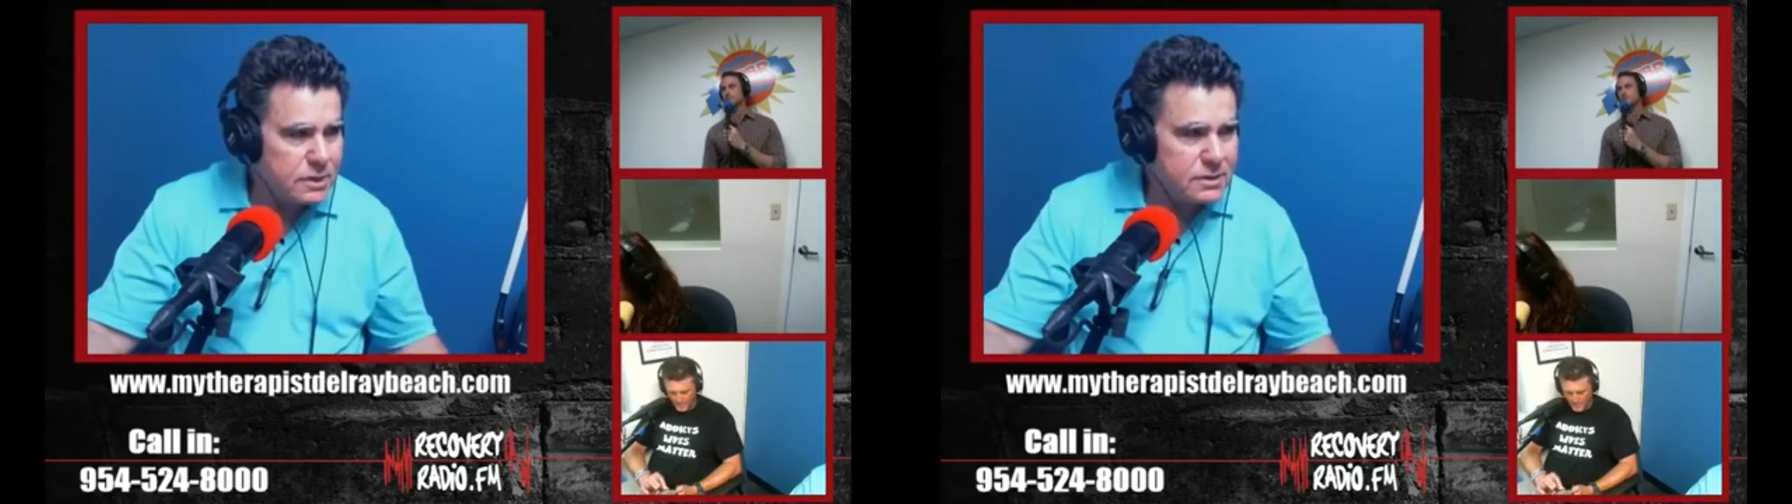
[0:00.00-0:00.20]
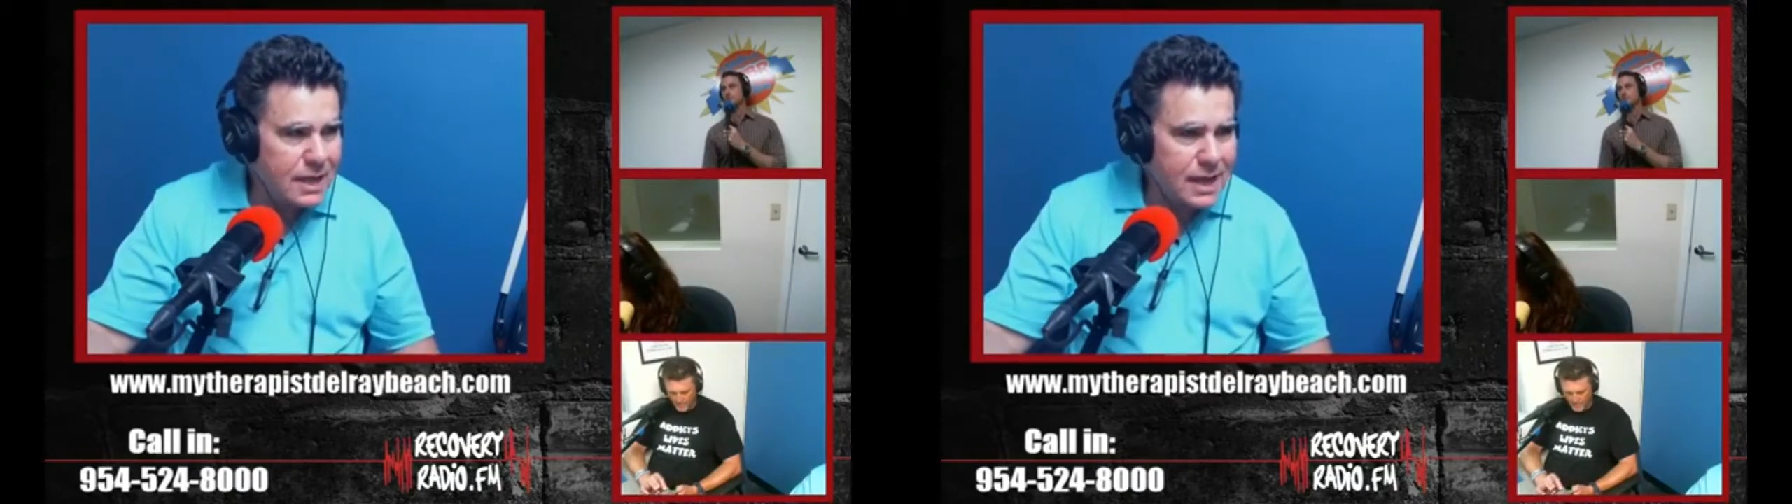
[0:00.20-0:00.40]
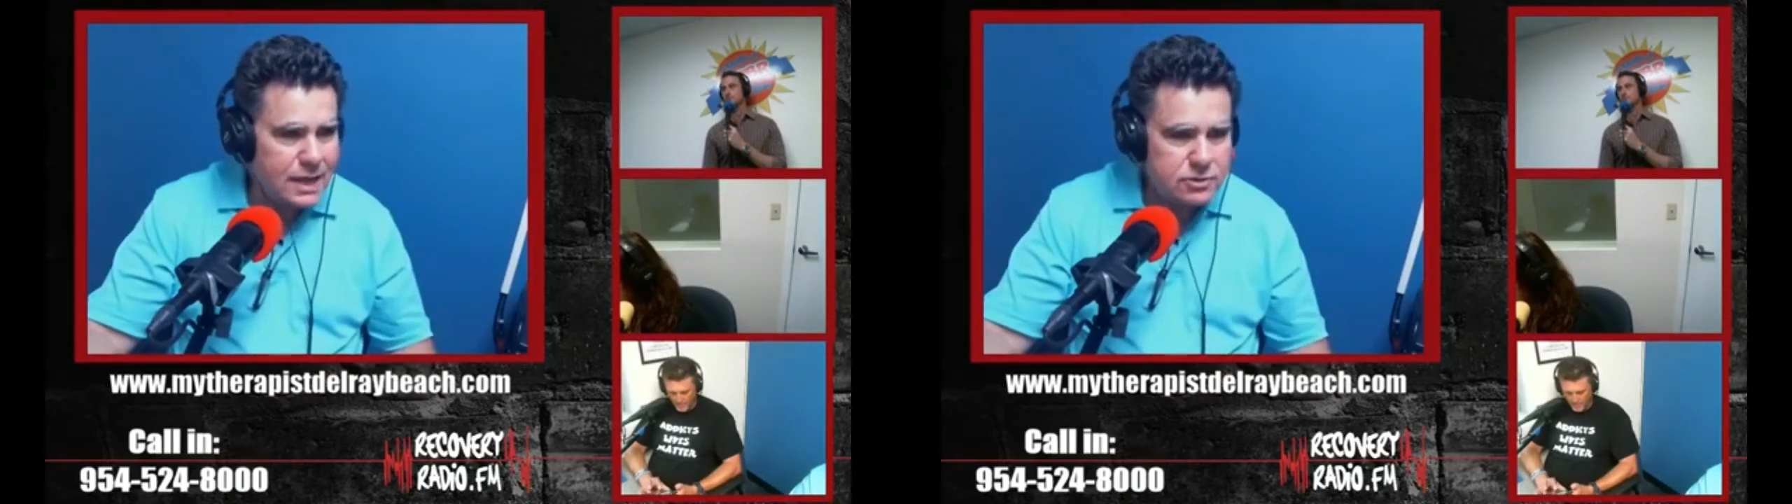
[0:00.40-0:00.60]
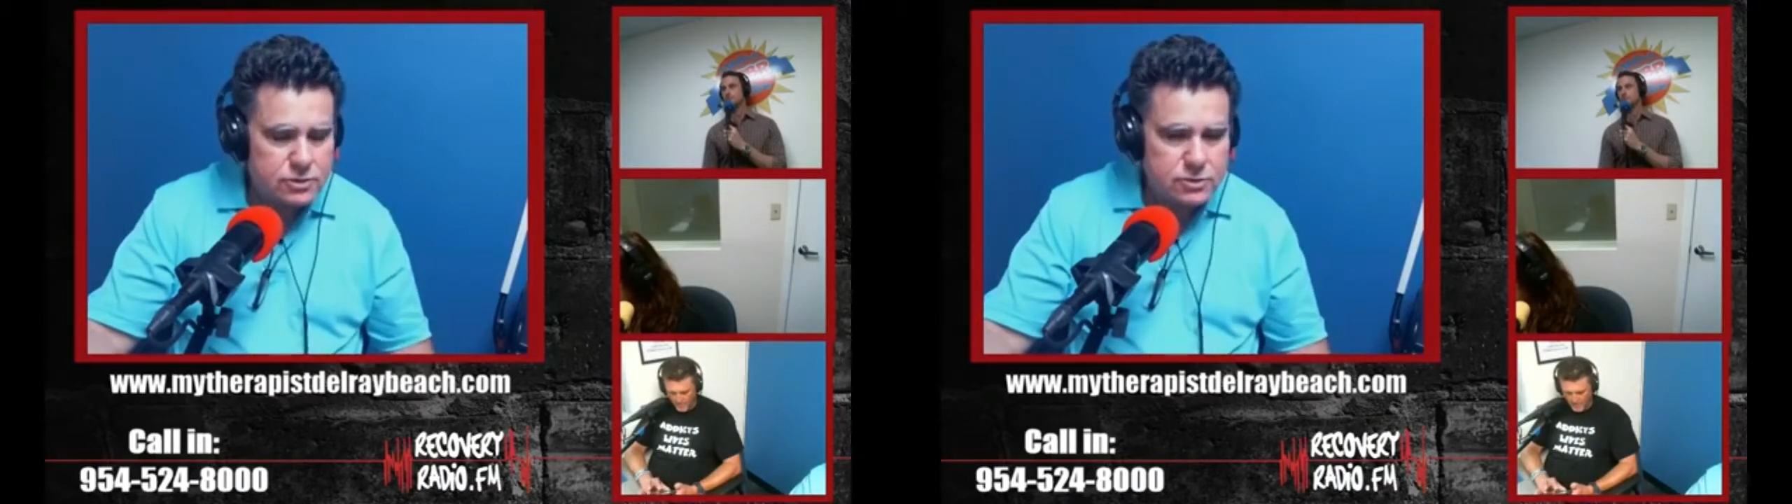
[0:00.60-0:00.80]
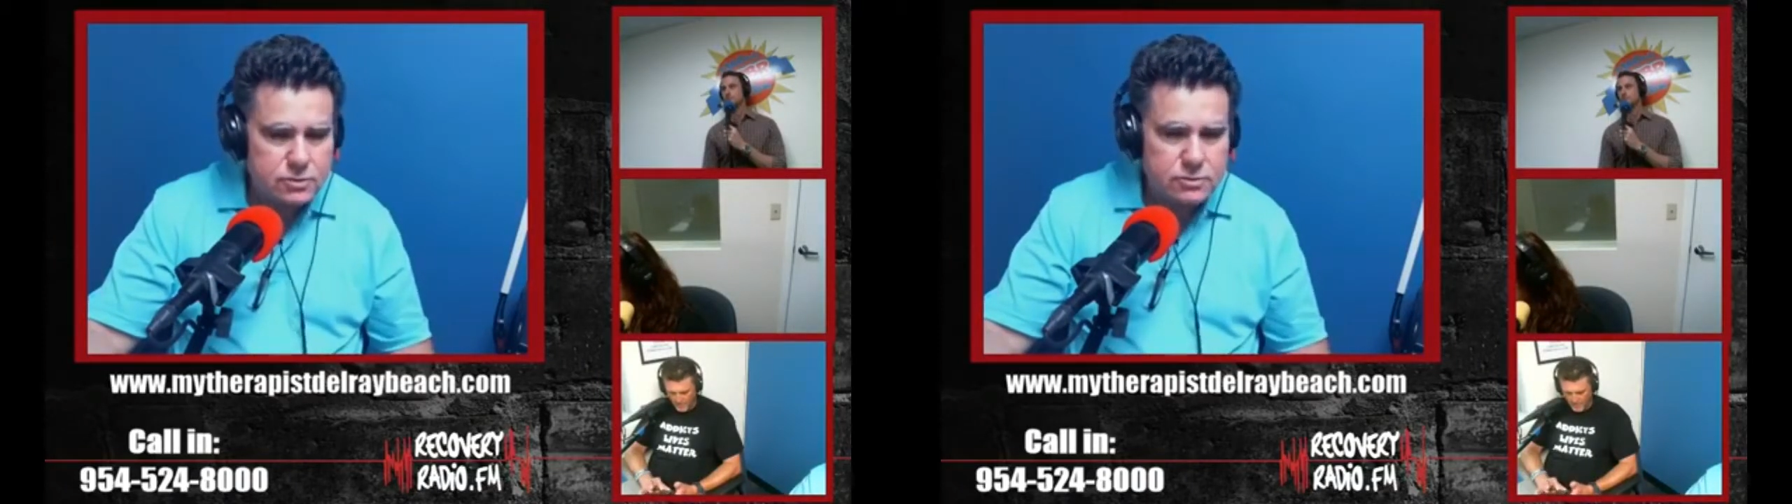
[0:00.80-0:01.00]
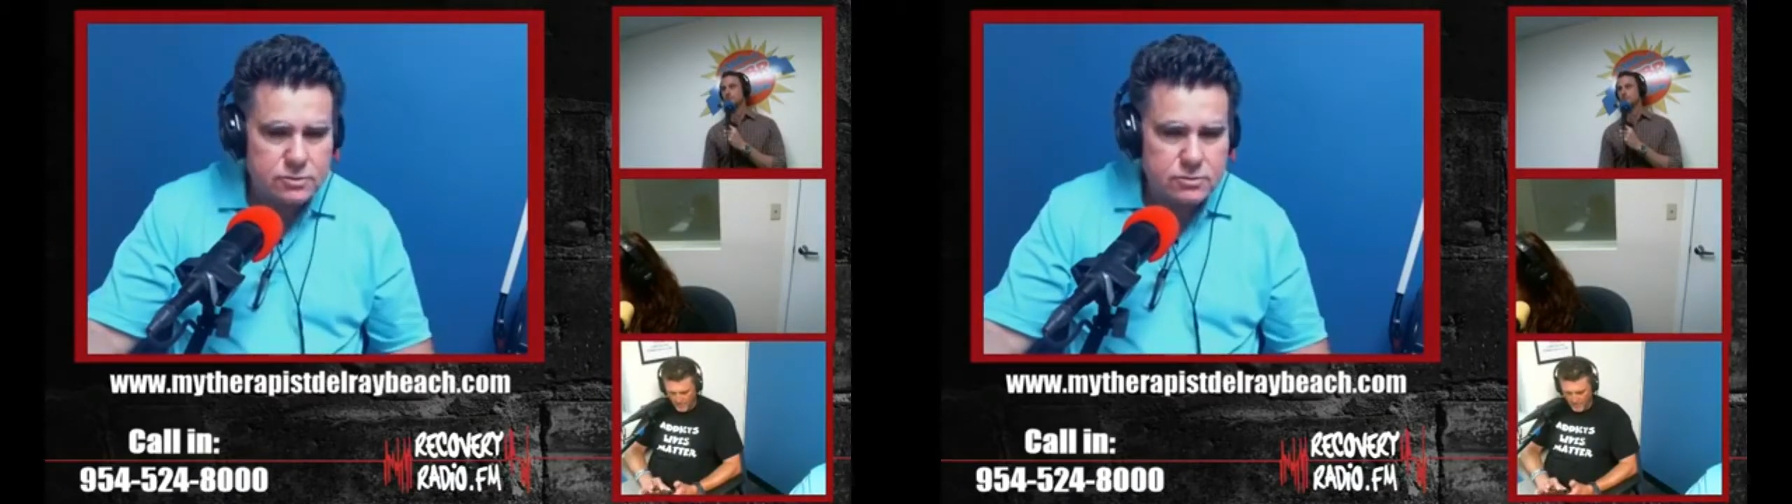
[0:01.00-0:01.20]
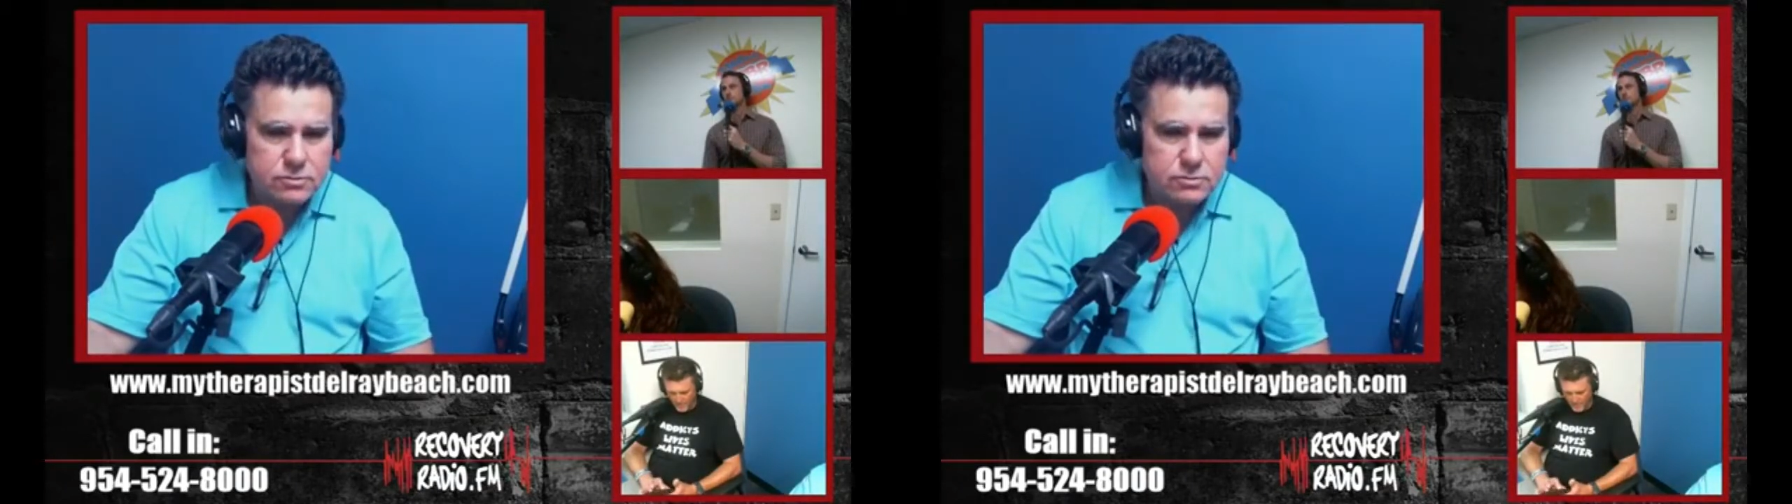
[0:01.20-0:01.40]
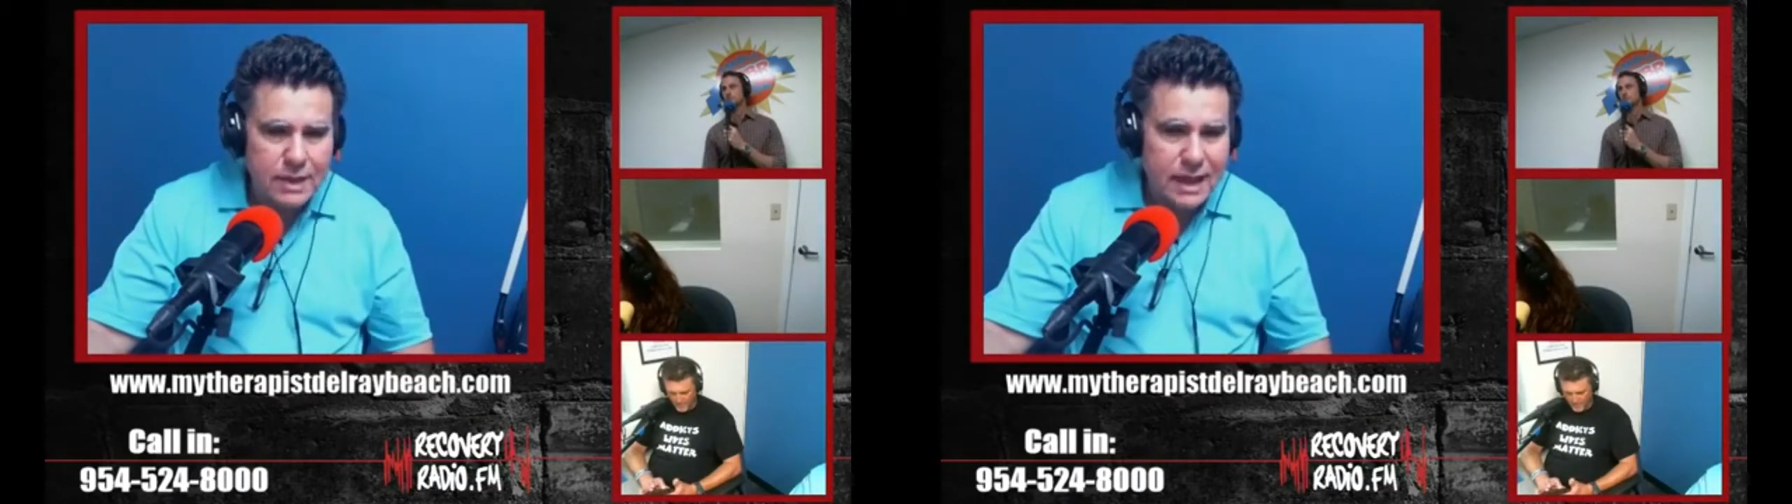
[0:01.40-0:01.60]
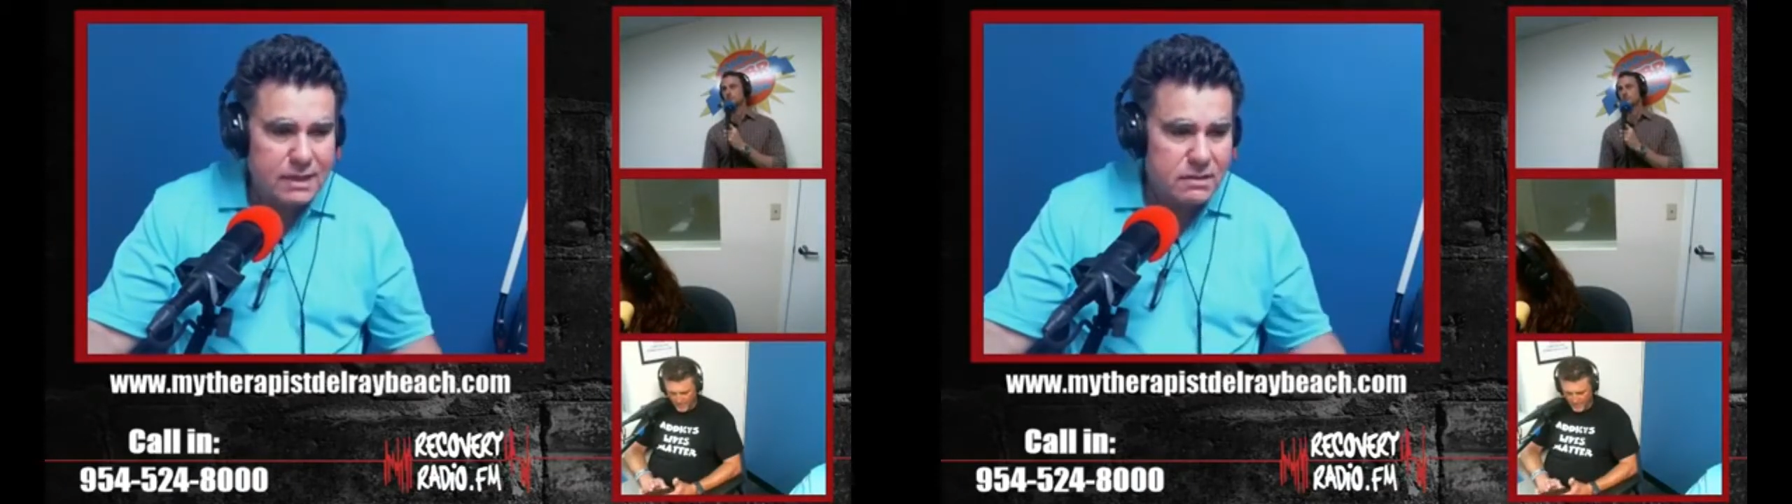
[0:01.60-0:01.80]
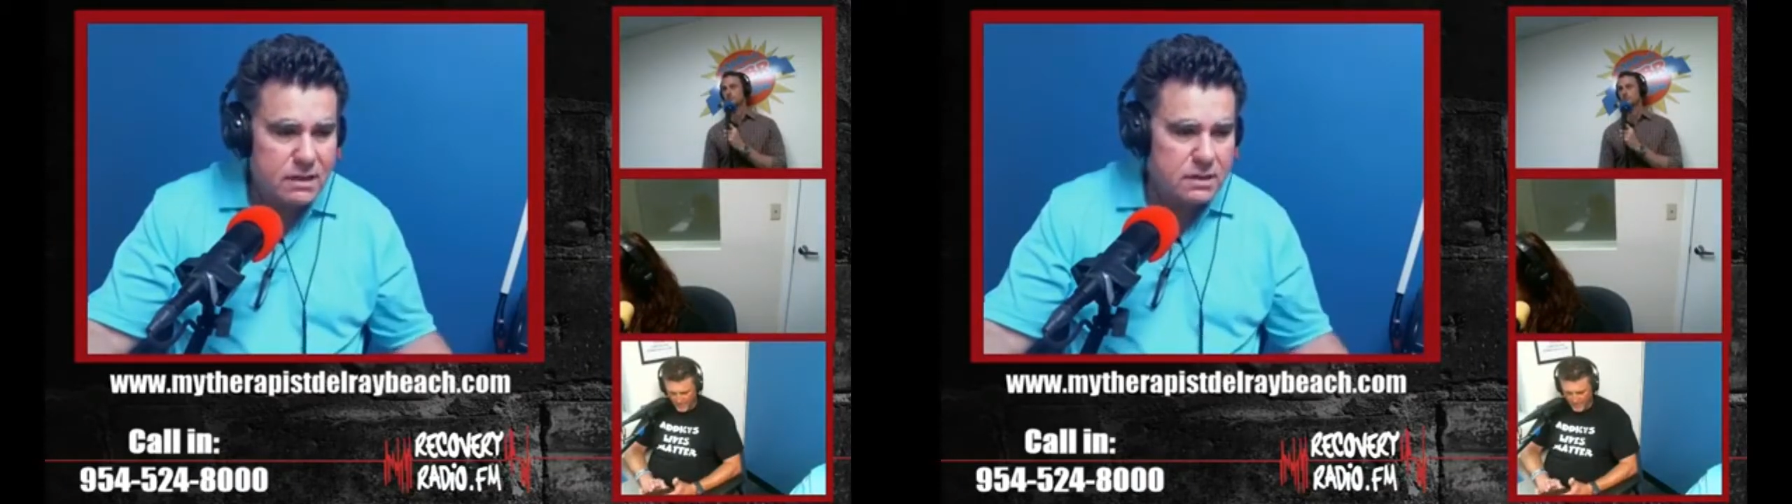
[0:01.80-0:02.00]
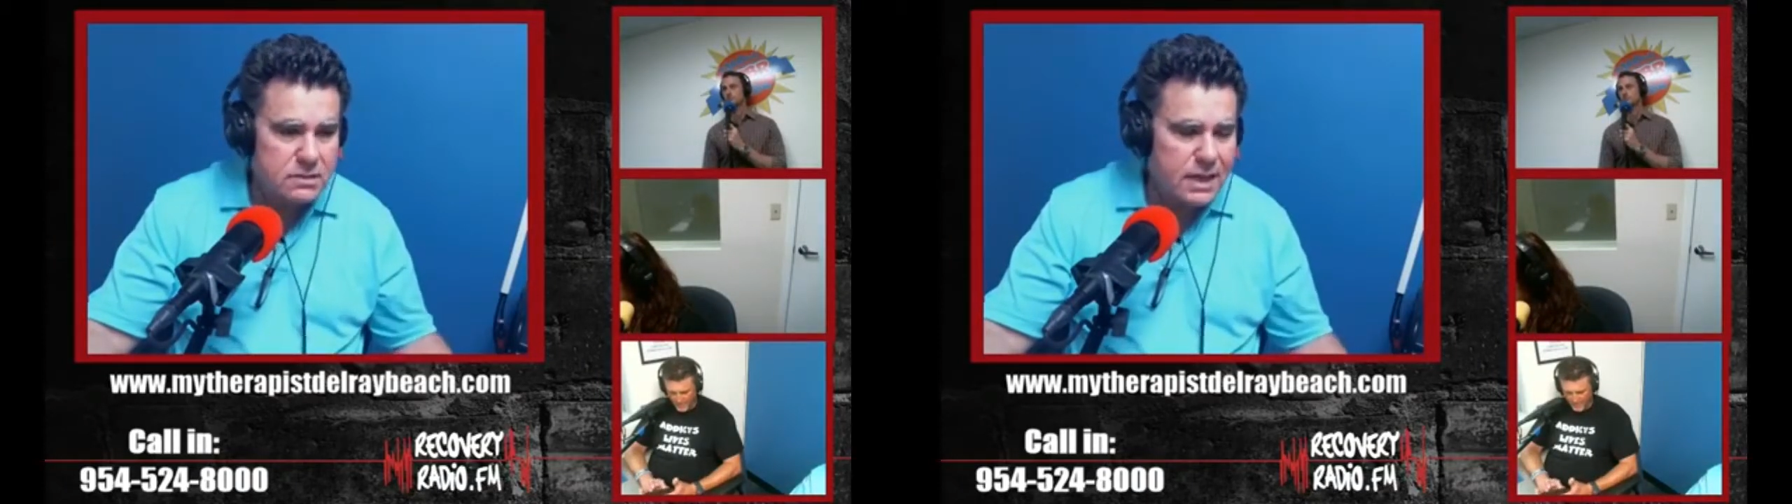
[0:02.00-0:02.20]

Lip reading: attached to anything,